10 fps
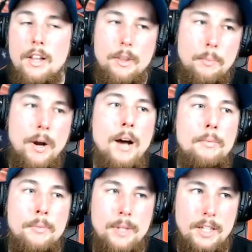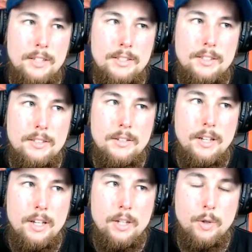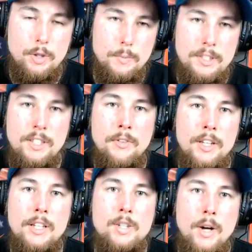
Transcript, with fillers: The problem is you're specifically